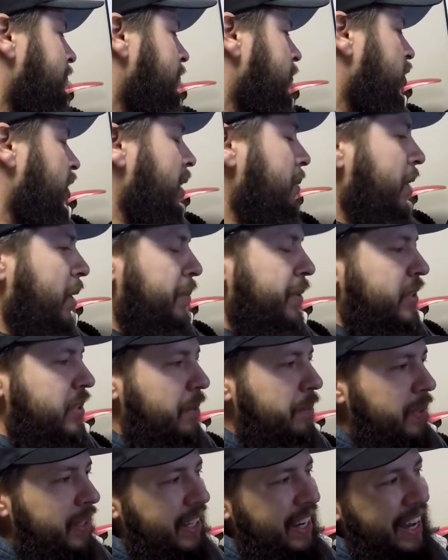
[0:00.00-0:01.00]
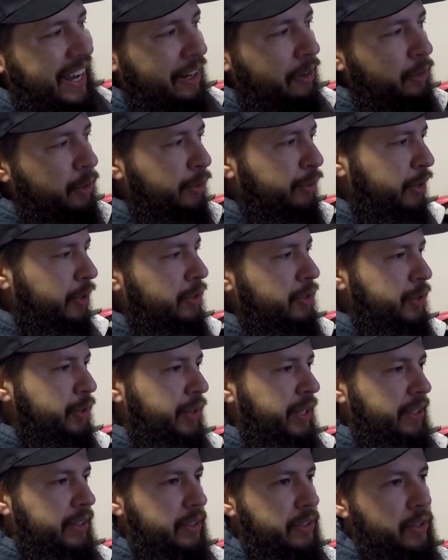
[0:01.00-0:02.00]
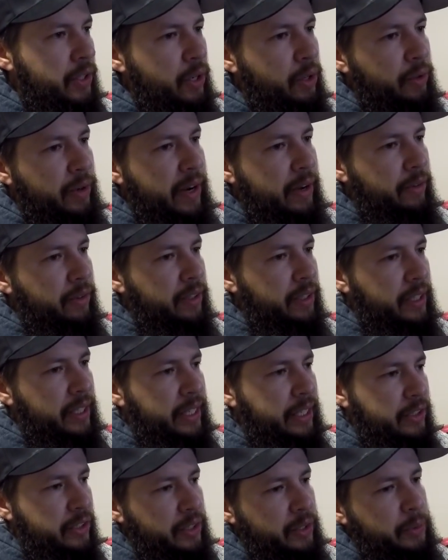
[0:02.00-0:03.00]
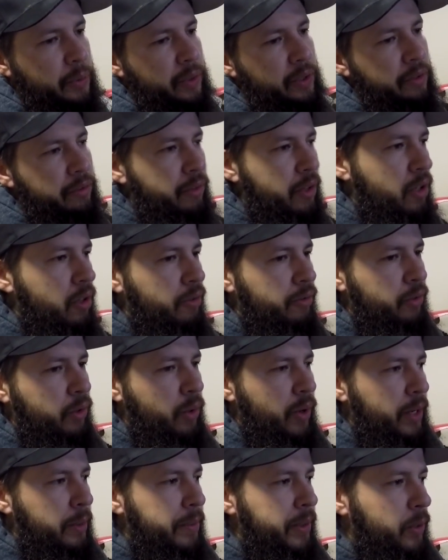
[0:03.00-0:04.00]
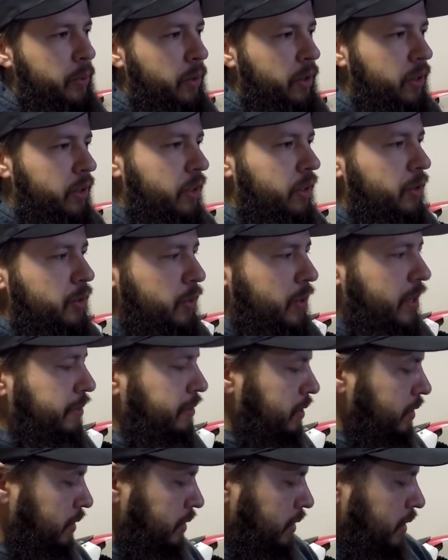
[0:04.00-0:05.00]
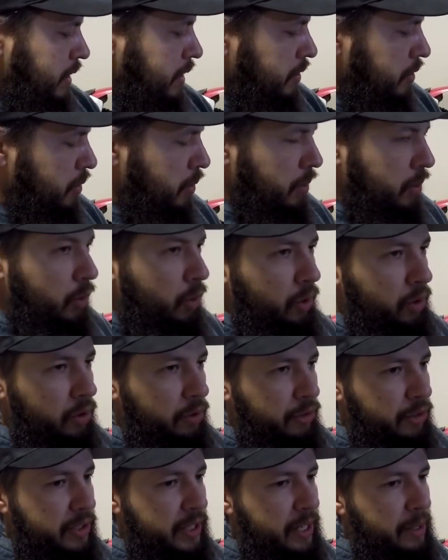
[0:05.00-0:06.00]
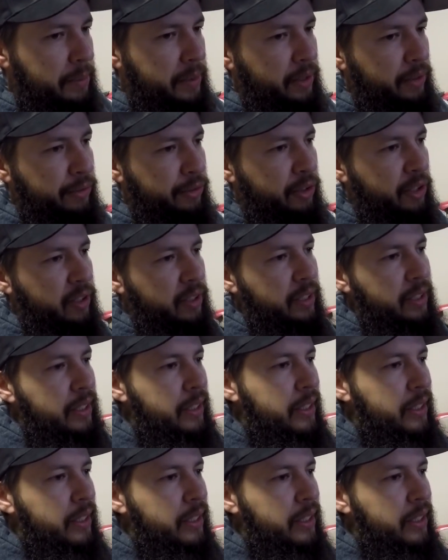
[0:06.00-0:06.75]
So that might be something. I don't know if we're going to do that this go around. It actually will involve quite a bit of work because we'll have to get it to a coilover setup in the front.